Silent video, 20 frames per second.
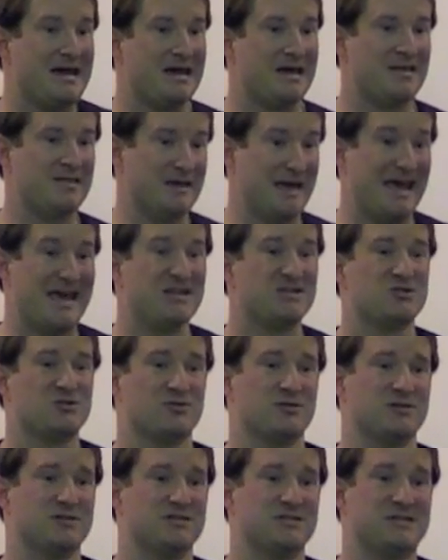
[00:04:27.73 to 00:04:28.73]
And the
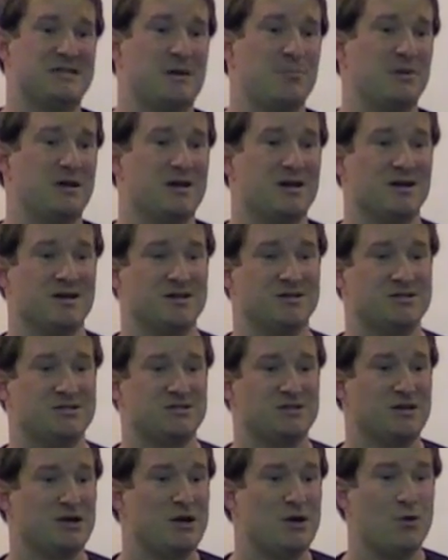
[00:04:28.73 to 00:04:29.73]
answer is that
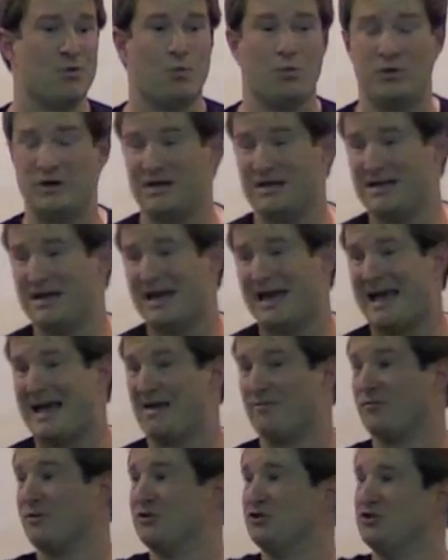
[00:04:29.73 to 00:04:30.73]
because we
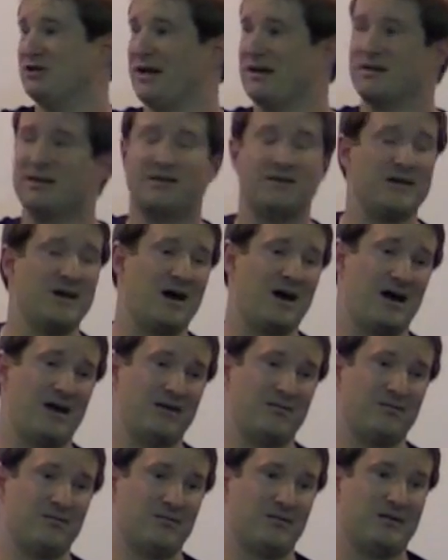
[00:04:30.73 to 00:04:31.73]
have rejected
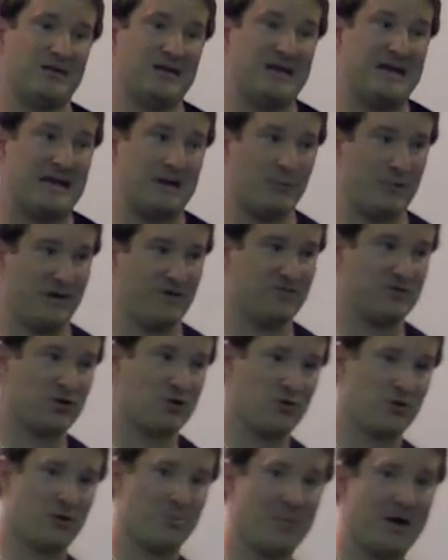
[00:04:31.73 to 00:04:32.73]
God and we have
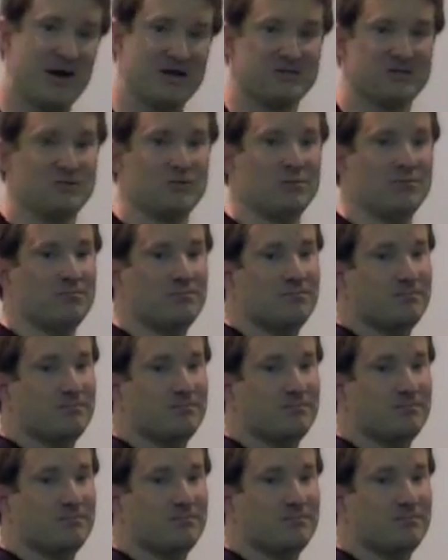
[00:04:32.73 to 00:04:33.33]
turned our backs to Him.